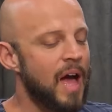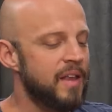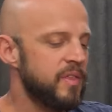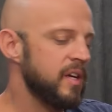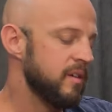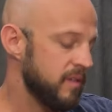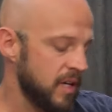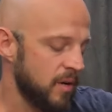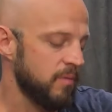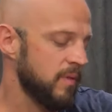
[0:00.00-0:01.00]
I think you
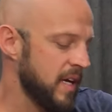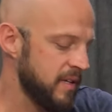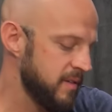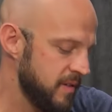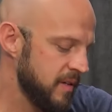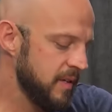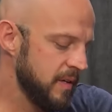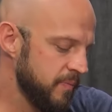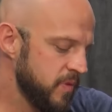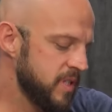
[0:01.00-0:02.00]
know, and
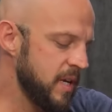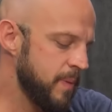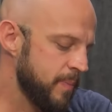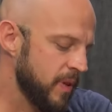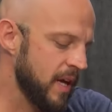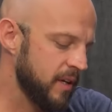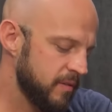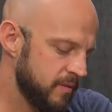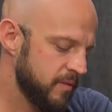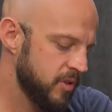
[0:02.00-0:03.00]
seeing people like
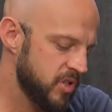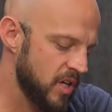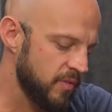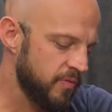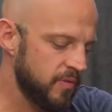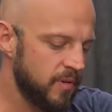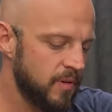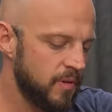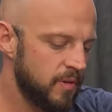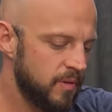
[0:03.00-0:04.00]
yourself
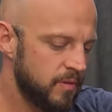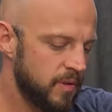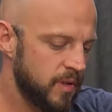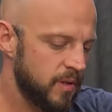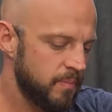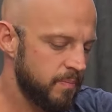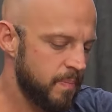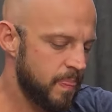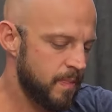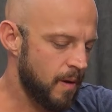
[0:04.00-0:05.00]
um,
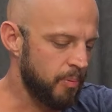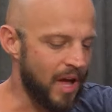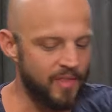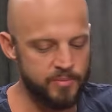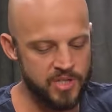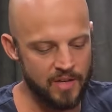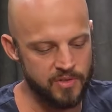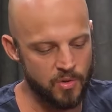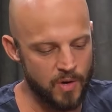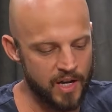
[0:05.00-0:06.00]
apply
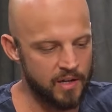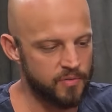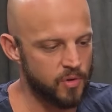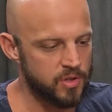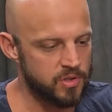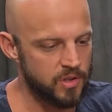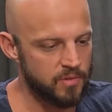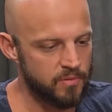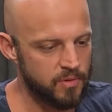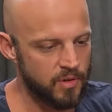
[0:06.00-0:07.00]
themselves in a way, and of course, you
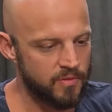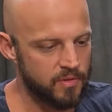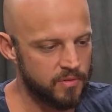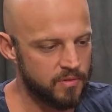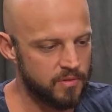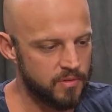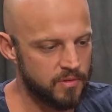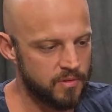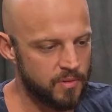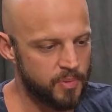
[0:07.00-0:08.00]
know, you have a, a,
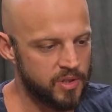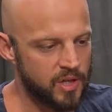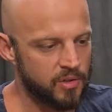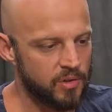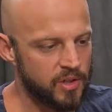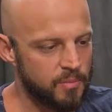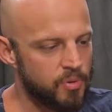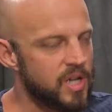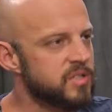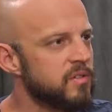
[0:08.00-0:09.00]
a particularly
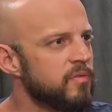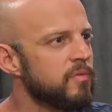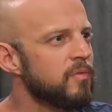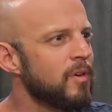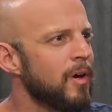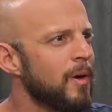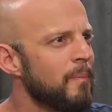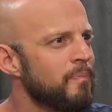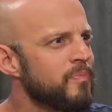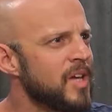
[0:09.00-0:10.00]
impressive
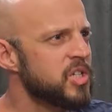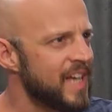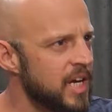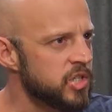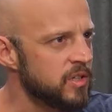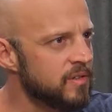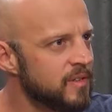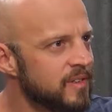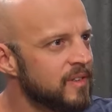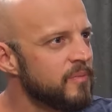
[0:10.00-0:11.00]
um, education
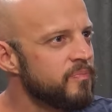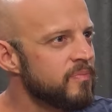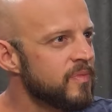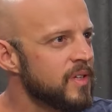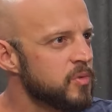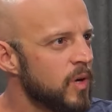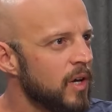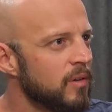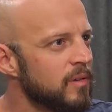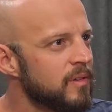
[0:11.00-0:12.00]
as
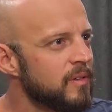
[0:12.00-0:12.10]
well.